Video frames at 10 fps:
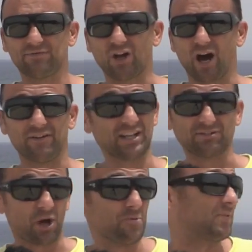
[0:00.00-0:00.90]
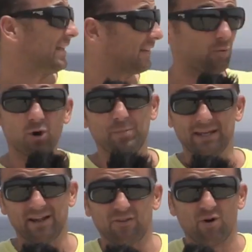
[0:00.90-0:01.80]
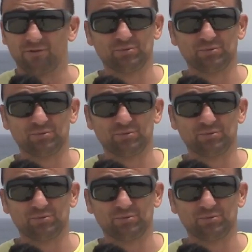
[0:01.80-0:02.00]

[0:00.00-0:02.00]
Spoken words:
Diaries, I don't think there will be another one.